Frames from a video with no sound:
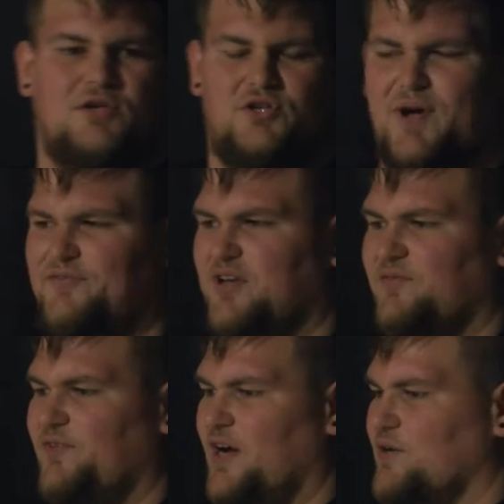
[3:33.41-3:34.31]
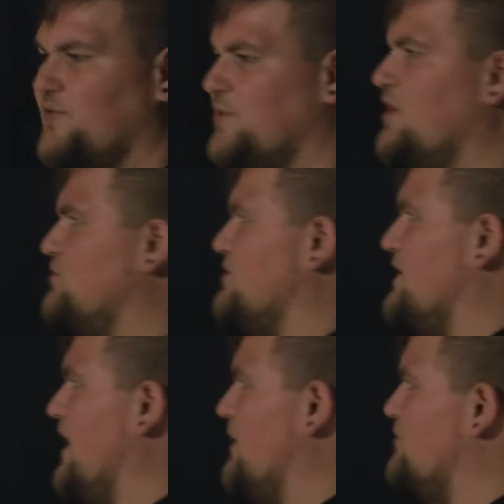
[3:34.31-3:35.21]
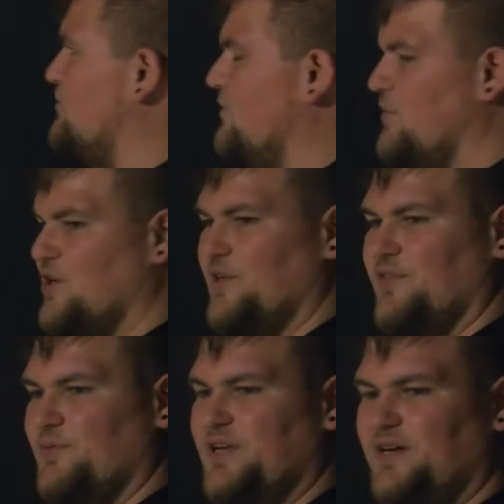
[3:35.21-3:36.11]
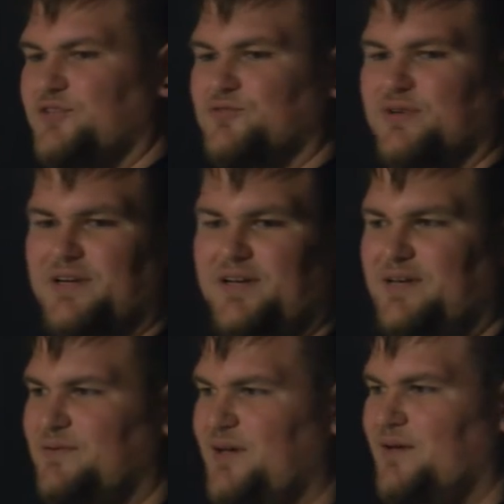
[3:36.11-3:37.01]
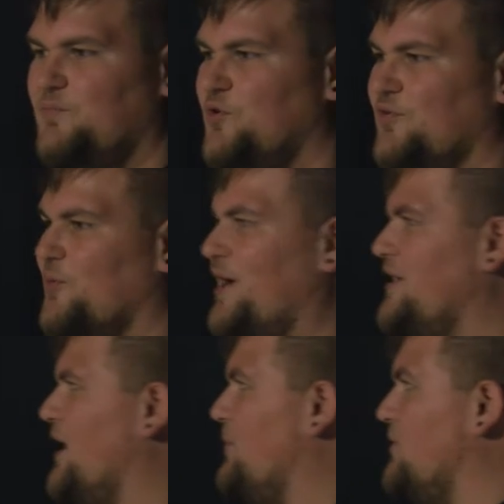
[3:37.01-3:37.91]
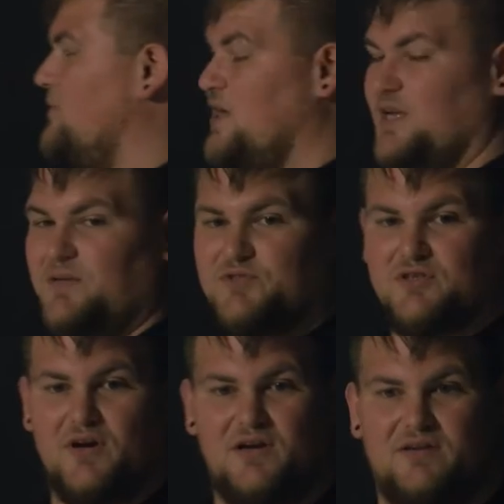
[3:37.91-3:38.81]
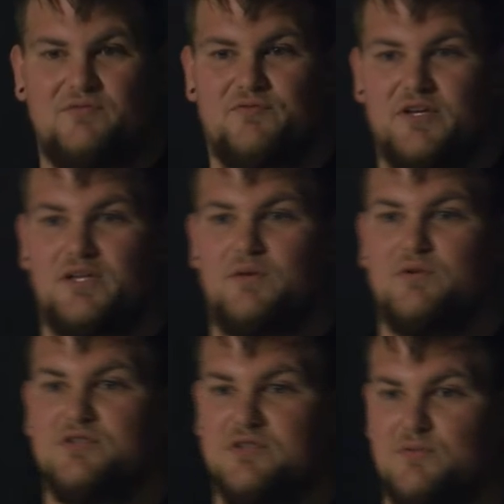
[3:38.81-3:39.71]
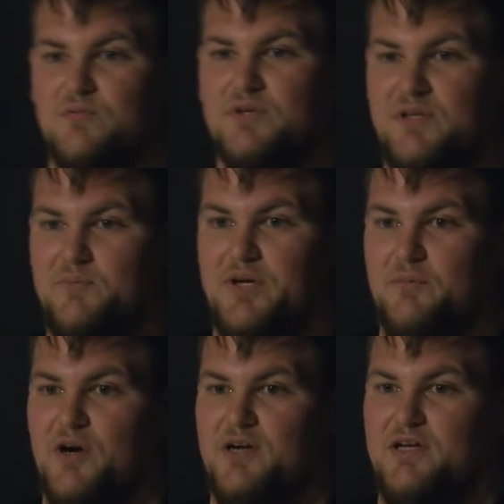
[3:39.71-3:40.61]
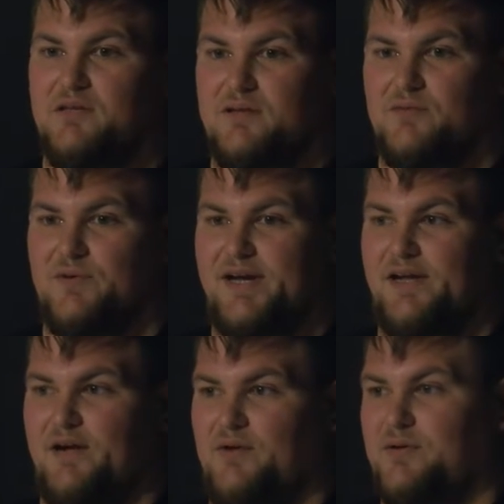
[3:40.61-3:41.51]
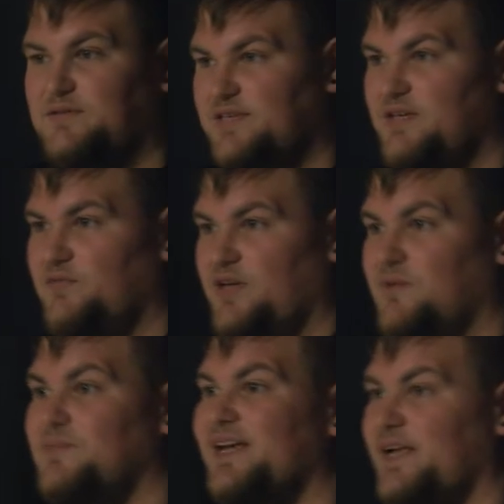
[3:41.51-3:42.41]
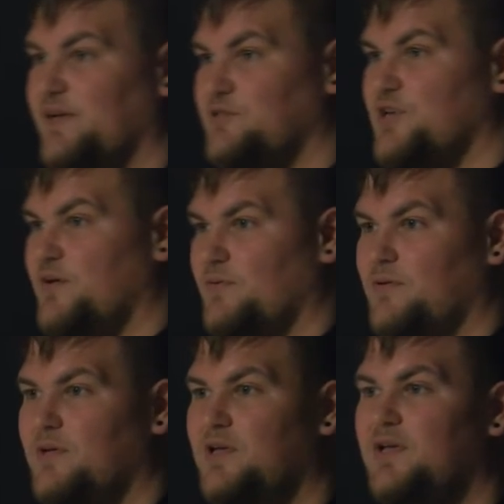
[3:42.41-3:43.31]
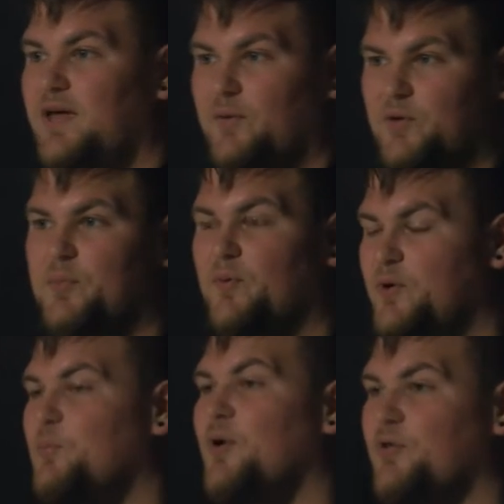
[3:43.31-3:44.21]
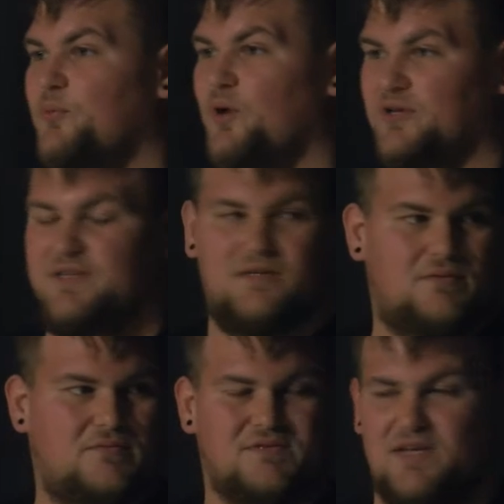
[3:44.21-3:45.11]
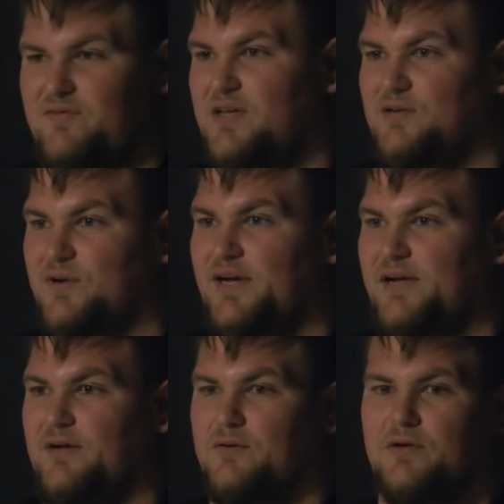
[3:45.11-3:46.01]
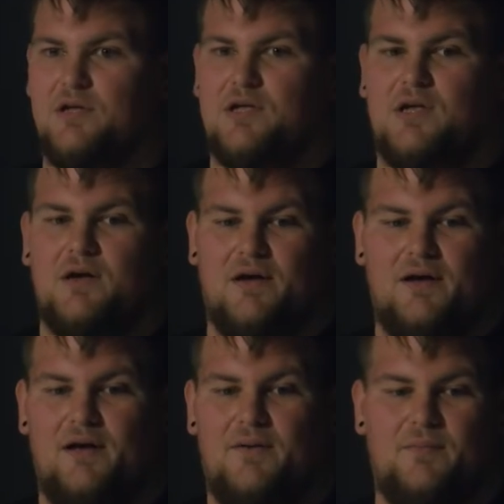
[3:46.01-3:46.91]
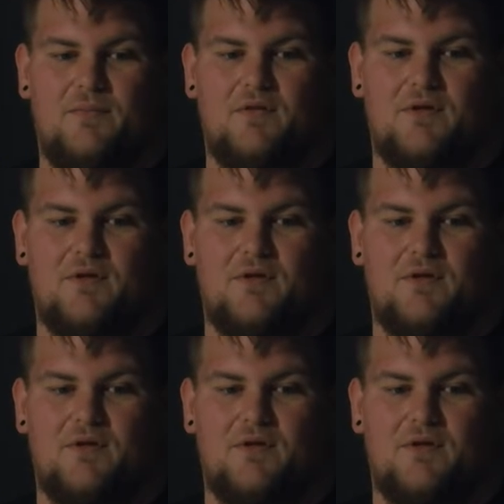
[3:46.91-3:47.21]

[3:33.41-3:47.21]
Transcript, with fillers: you have to get fired 300 times from market 300 and uh, move your way up. And me and him started in Philly, which is a really big market in radio and TV and media in general. And we, we both worked in TV and radio. Um,